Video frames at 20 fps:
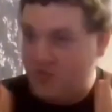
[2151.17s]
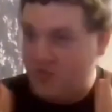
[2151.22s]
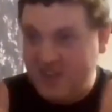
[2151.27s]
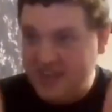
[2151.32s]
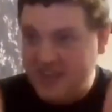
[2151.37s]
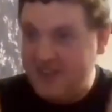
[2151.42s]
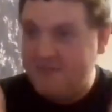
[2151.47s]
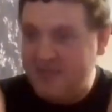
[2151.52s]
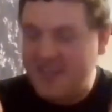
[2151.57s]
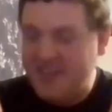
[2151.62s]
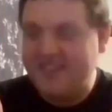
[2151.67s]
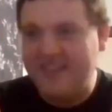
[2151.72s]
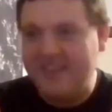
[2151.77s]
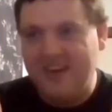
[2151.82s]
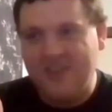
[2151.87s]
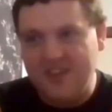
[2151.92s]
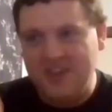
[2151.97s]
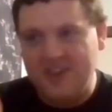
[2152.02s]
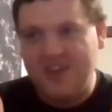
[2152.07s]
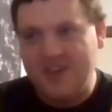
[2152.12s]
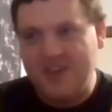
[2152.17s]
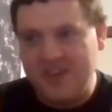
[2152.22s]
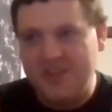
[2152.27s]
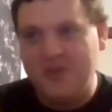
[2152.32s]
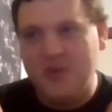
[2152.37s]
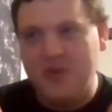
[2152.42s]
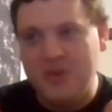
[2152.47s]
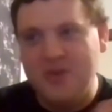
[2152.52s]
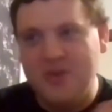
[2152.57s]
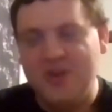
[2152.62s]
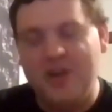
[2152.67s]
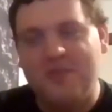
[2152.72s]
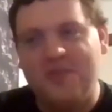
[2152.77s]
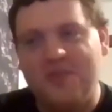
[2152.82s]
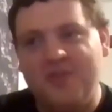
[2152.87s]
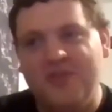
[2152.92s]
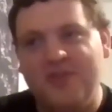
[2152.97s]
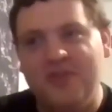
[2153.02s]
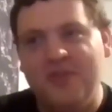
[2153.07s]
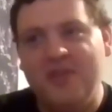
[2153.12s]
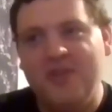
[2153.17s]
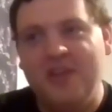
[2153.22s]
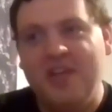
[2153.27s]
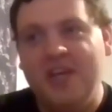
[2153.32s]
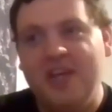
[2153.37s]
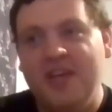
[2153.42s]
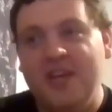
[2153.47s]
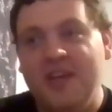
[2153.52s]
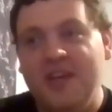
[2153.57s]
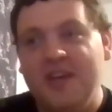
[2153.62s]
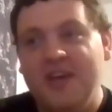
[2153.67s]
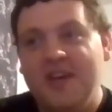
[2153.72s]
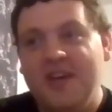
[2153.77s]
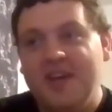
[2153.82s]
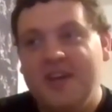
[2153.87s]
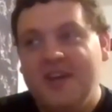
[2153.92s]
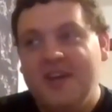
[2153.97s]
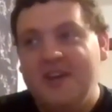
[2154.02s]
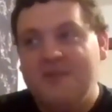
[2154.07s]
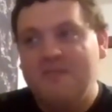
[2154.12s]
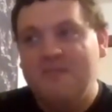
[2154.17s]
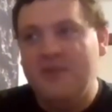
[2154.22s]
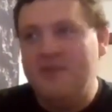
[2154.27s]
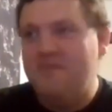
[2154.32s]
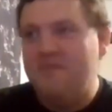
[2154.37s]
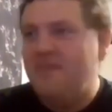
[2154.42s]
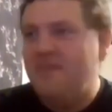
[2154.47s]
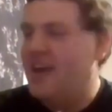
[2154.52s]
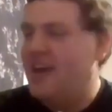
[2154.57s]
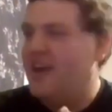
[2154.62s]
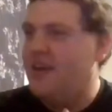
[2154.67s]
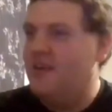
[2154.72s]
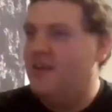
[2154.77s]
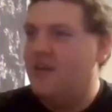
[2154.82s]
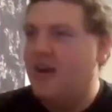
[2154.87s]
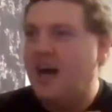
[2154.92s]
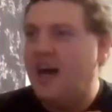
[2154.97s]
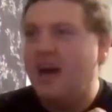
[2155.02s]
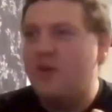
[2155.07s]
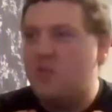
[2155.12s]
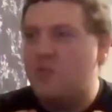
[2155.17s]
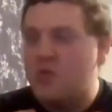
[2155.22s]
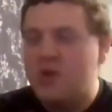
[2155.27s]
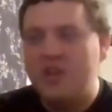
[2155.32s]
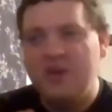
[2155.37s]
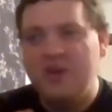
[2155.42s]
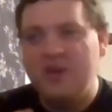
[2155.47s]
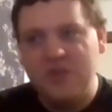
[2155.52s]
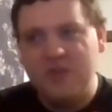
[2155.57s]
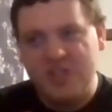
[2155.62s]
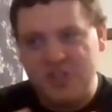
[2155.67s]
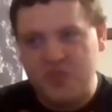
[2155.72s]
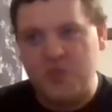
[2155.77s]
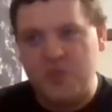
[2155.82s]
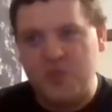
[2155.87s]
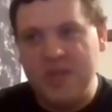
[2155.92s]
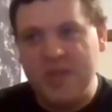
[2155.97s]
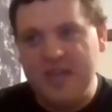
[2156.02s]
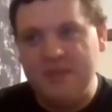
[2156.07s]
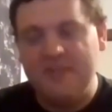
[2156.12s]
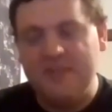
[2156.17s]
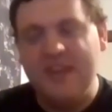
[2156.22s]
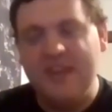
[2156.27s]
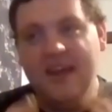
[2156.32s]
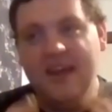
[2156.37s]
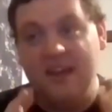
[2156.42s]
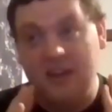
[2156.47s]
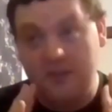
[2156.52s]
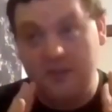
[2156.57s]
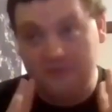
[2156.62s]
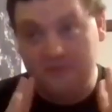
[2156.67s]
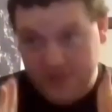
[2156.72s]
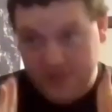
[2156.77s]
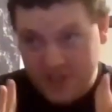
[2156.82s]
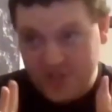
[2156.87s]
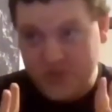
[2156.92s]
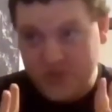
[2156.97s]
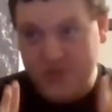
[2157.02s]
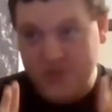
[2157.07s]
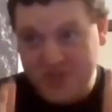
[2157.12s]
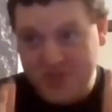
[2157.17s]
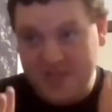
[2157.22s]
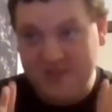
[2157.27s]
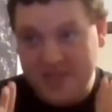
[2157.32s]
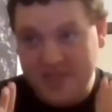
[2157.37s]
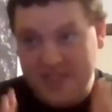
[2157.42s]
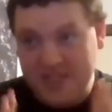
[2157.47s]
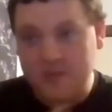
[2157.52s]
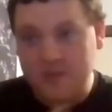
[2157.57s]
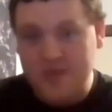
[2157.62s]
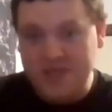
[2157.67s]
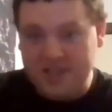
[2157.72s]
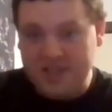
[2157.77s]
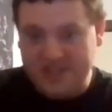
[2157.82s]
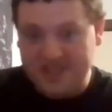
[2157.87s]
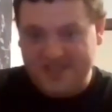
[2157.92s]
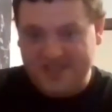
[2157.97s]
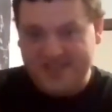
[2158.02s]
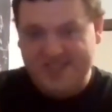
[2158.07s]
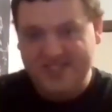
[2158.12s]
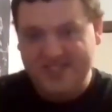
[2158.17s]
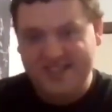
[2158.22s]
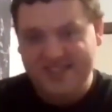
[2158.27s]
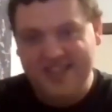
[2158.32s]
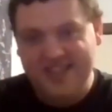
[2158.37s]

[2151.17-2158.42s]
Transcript: did miss out on a good golden opportunity but man, I really wished Dweebs had an official DVD release.